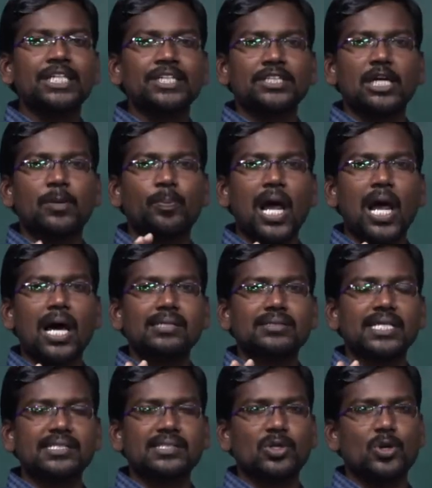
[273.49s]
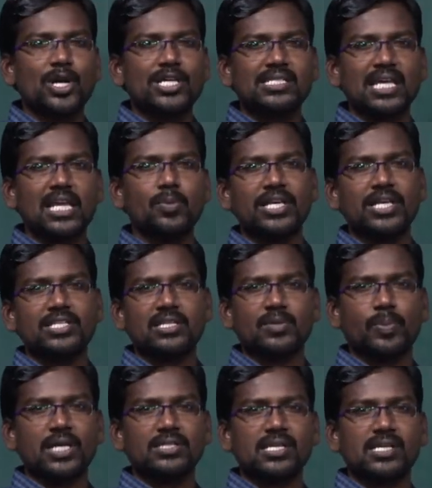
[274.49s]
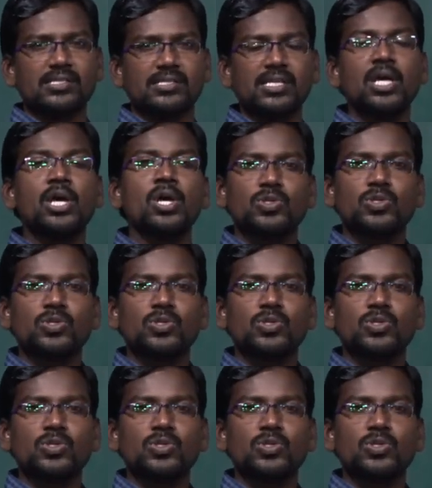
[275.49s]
The process known as elimination process.